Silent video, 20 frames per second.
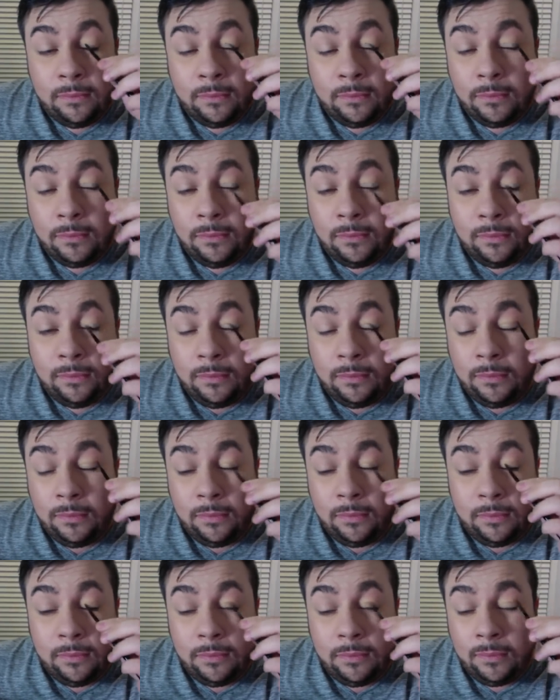
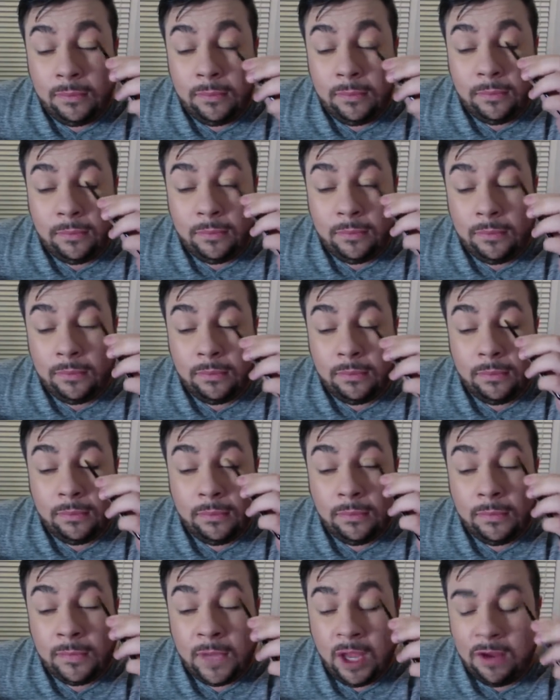
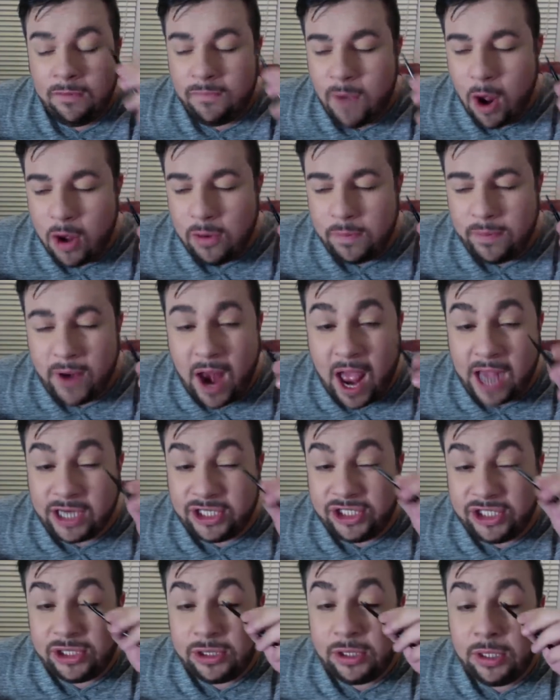Wrong
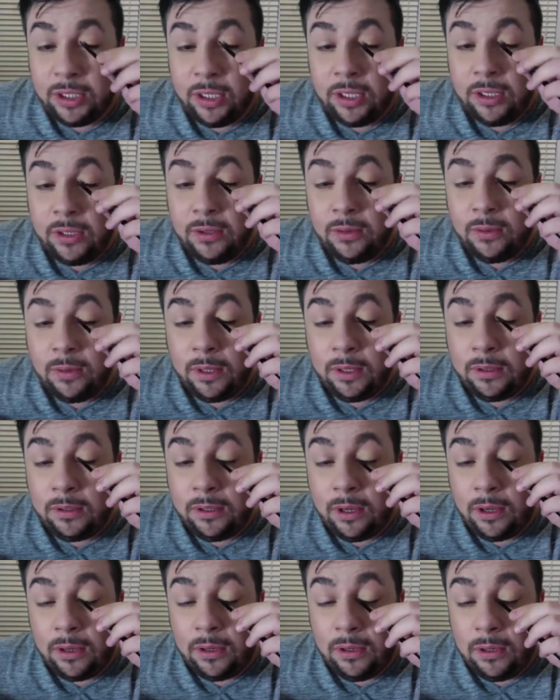brush.
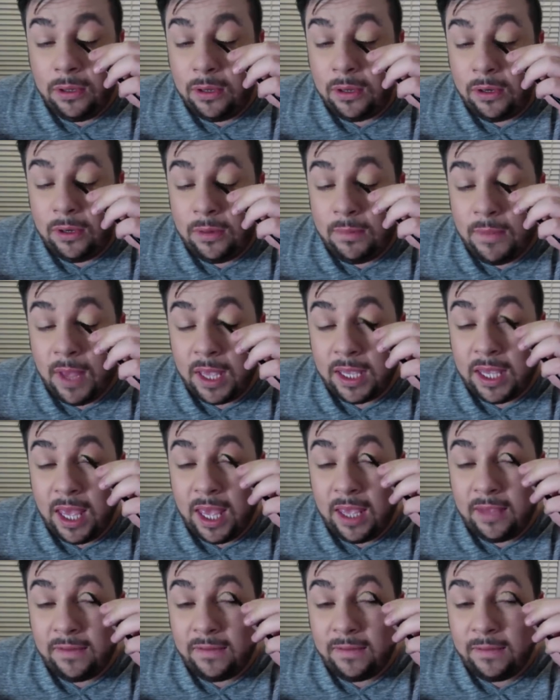Not in my
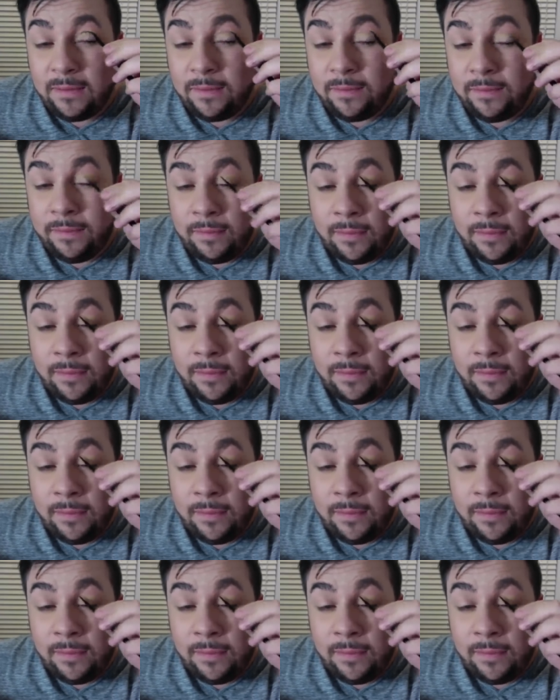case.